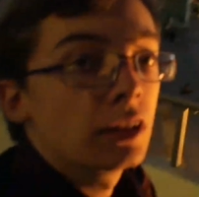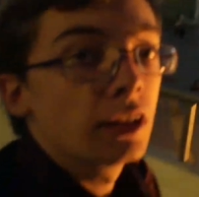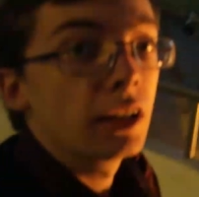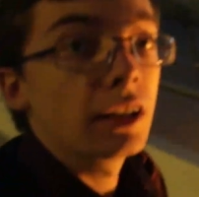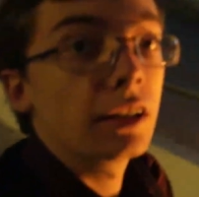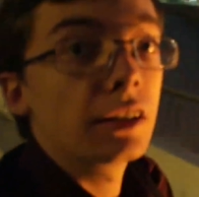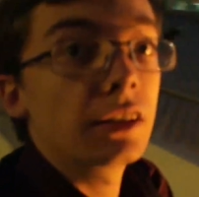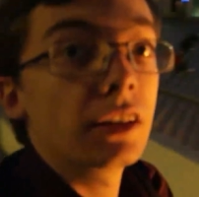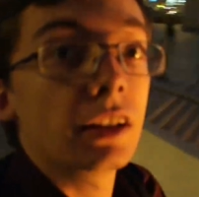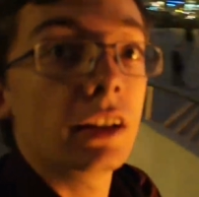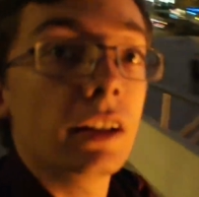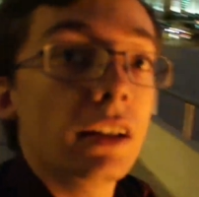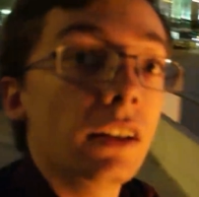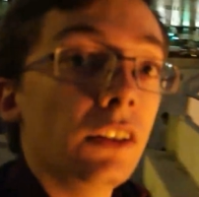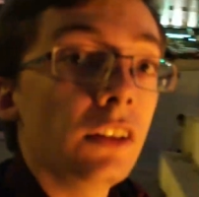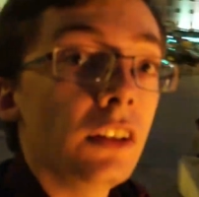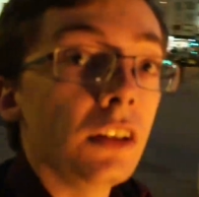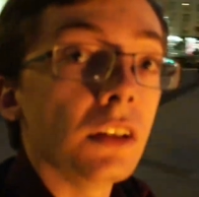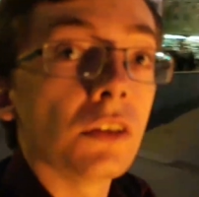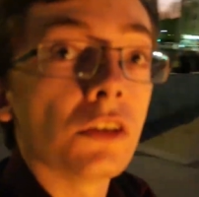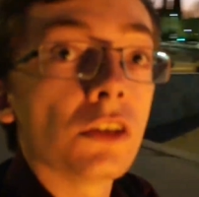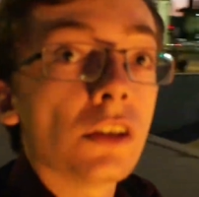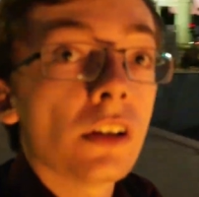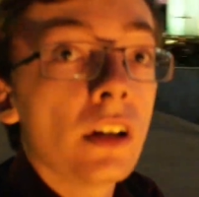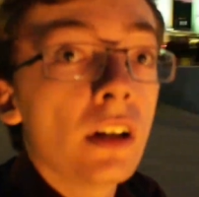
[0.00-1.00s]
The thing is
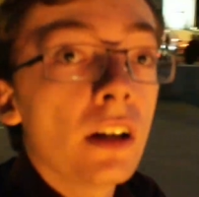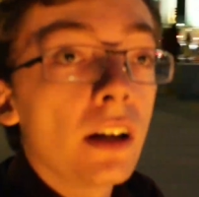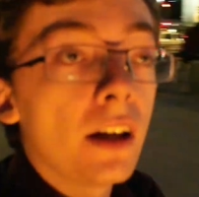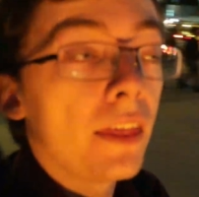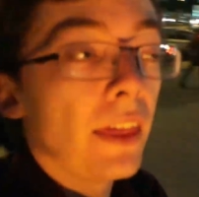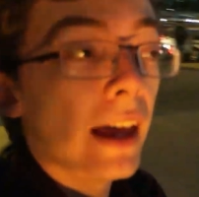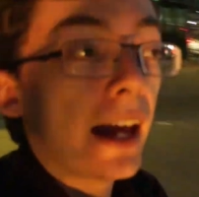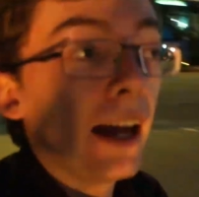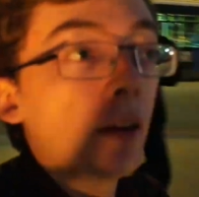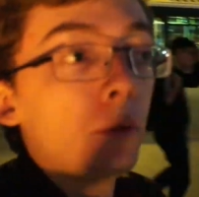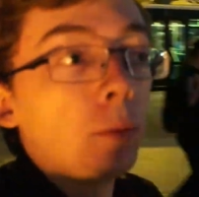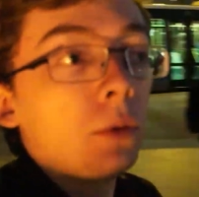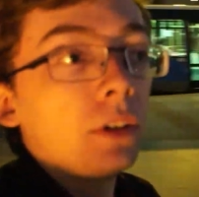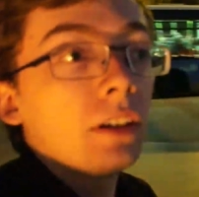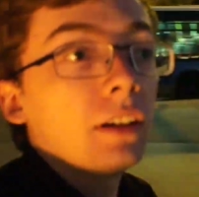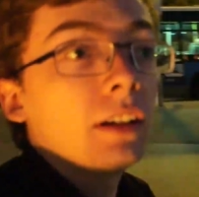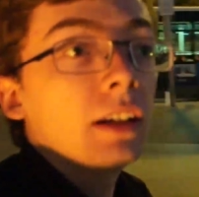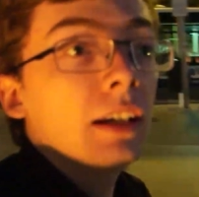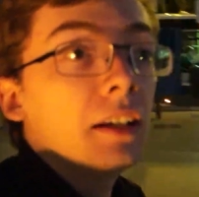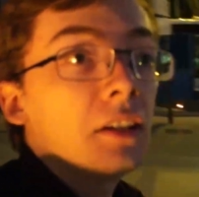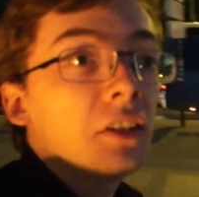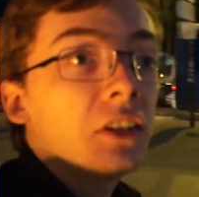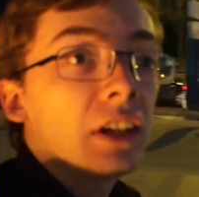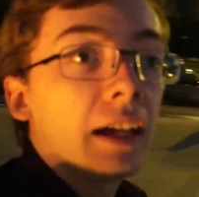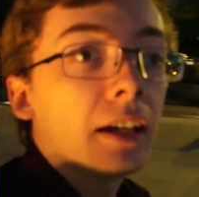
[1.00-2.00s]
huge. That one
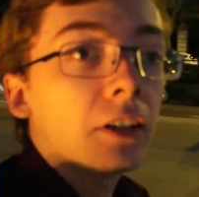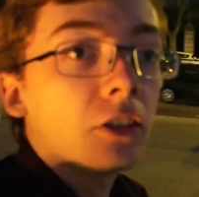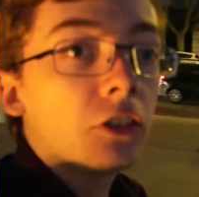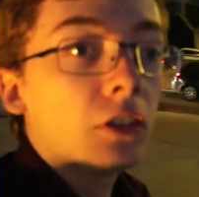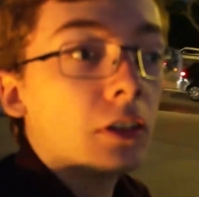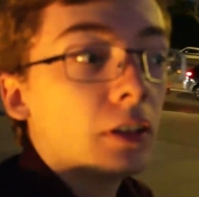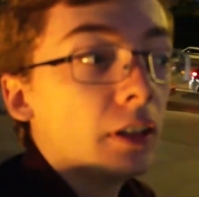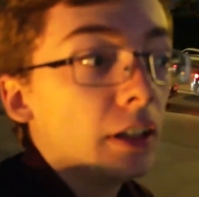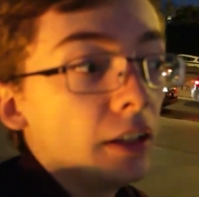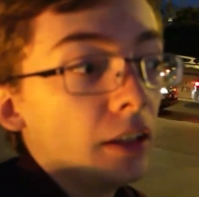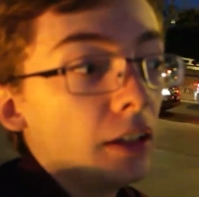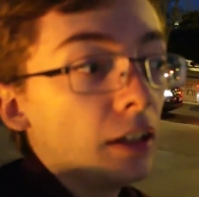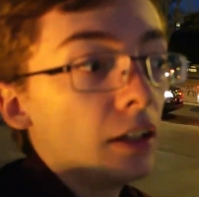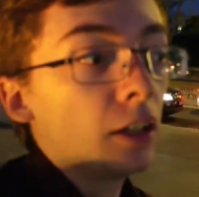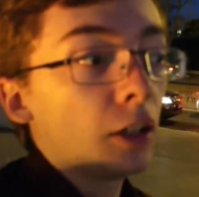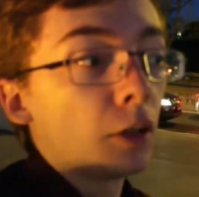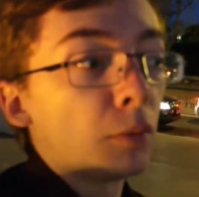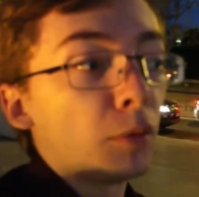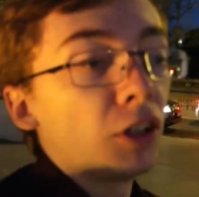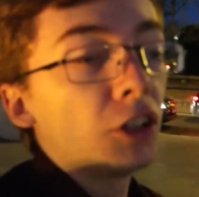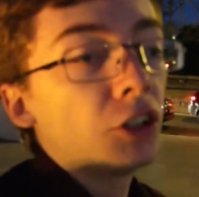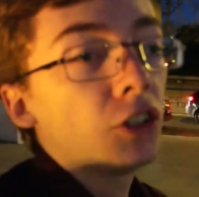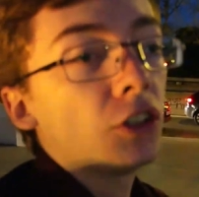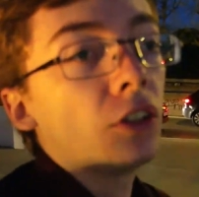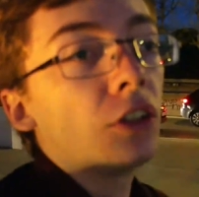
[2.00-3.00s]
is actually the
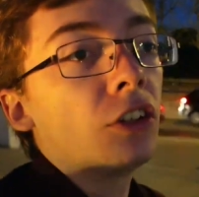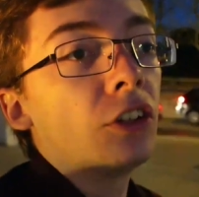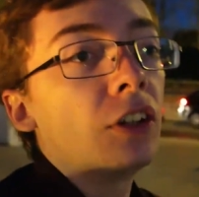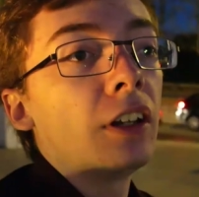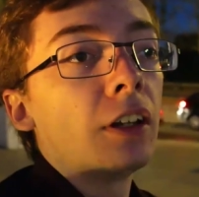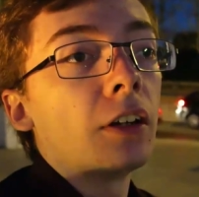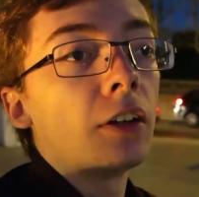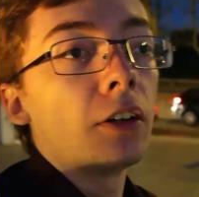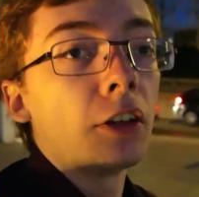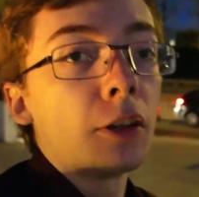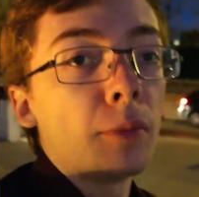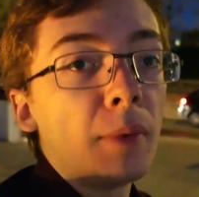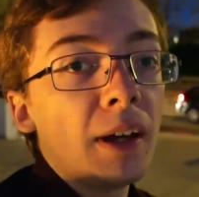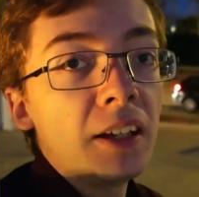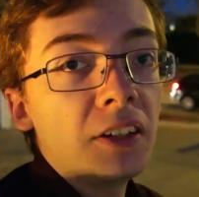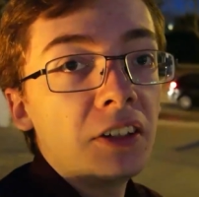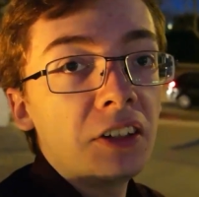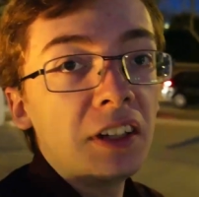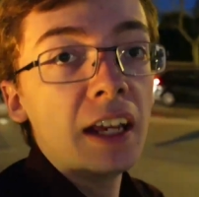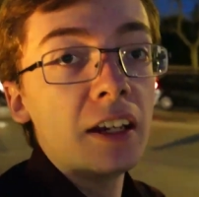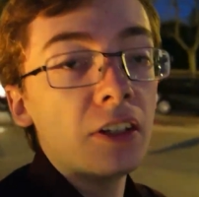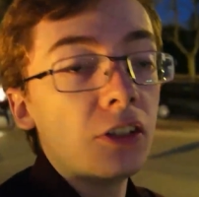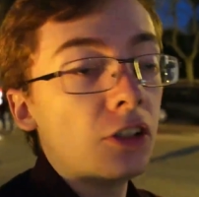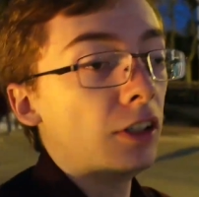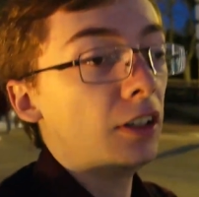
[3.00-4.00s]
commercial center. The bus
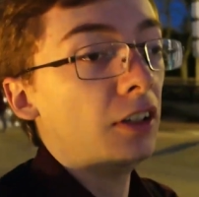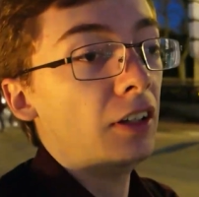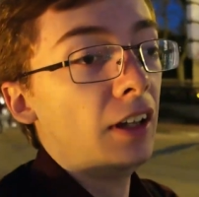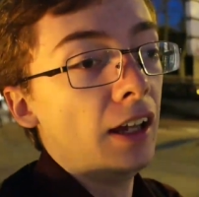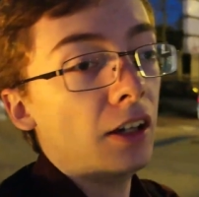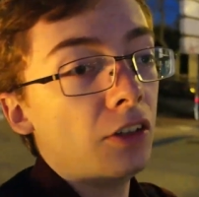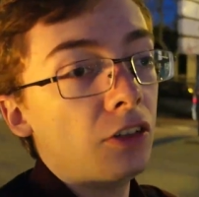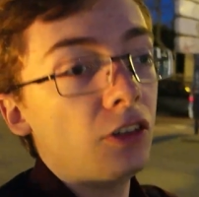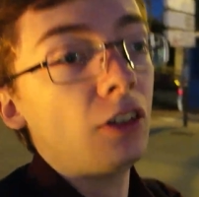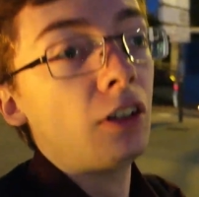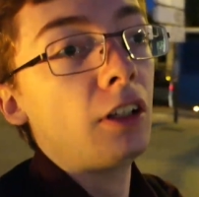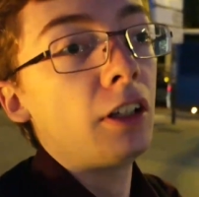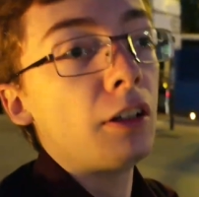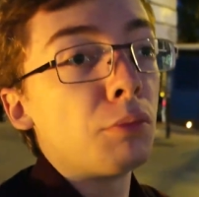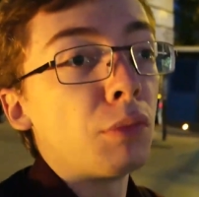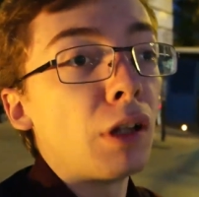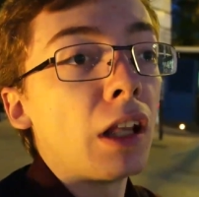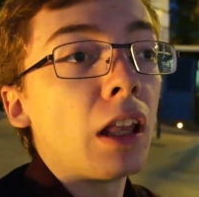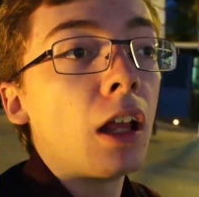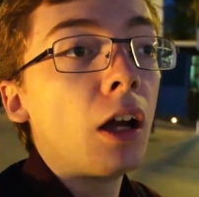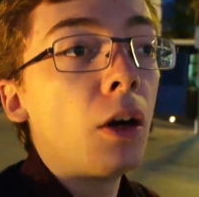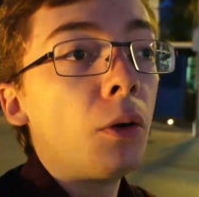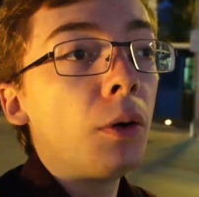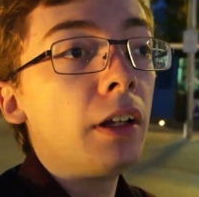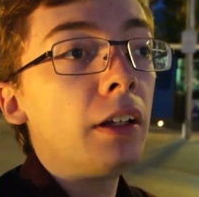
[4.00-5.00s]
station is actually
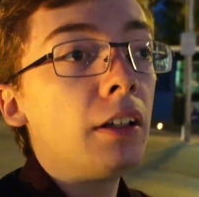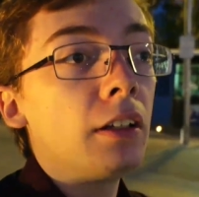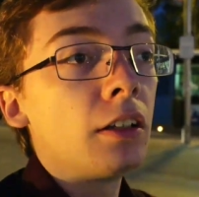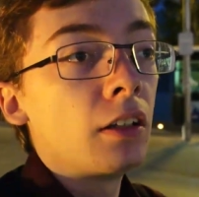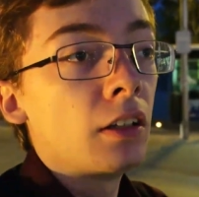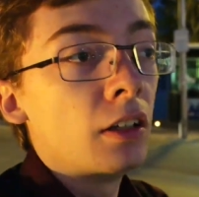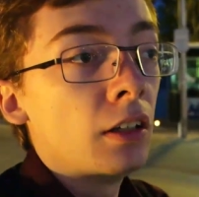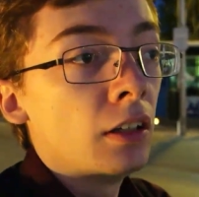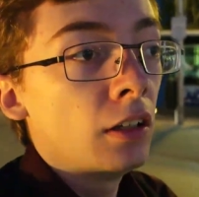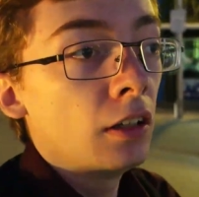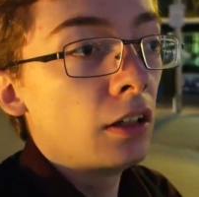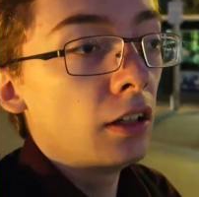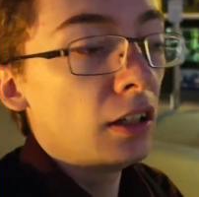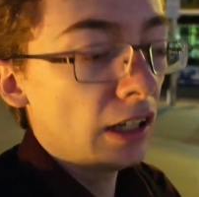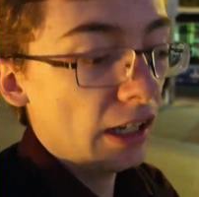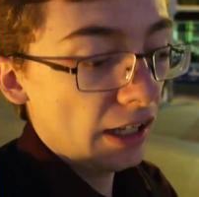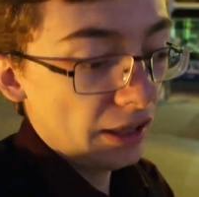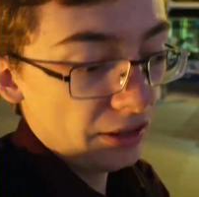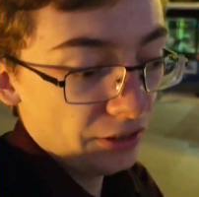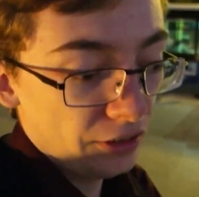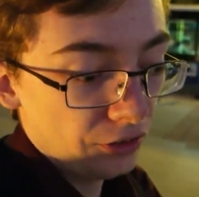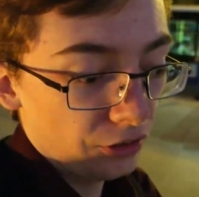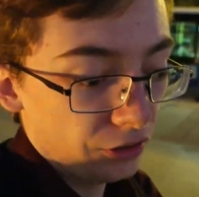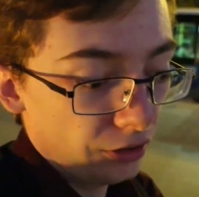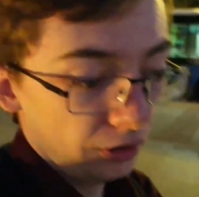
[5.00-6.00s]
below it in
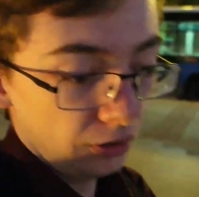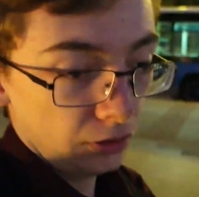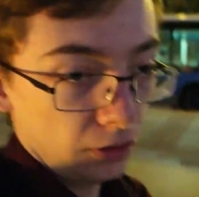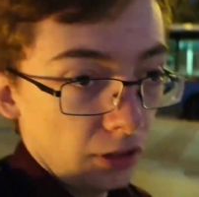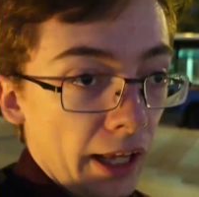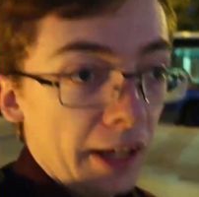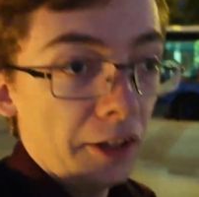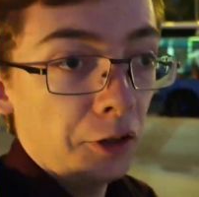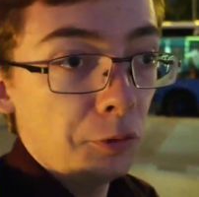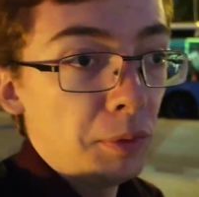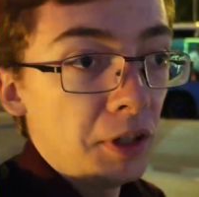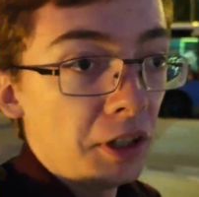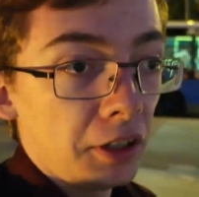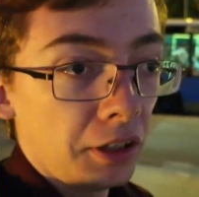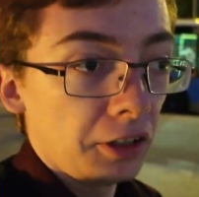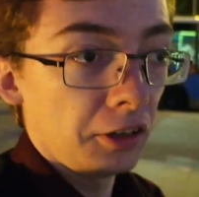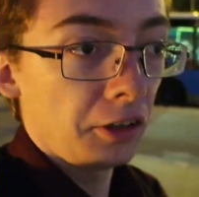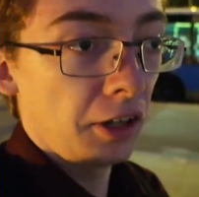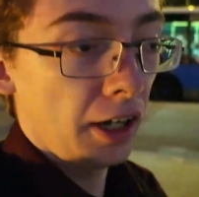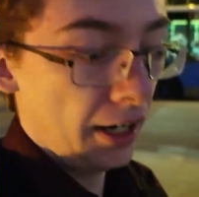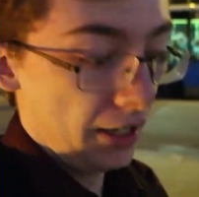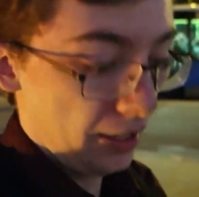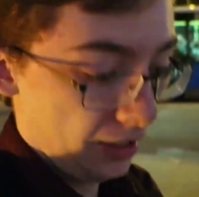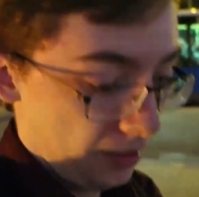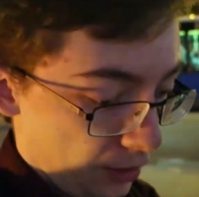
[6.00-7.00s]
this little glass building
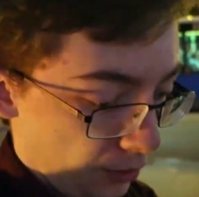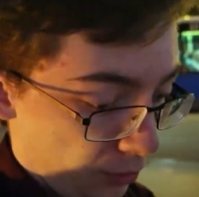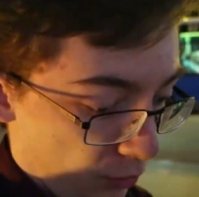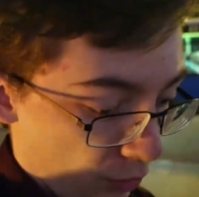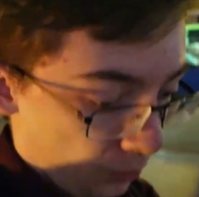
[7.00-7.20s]
right here.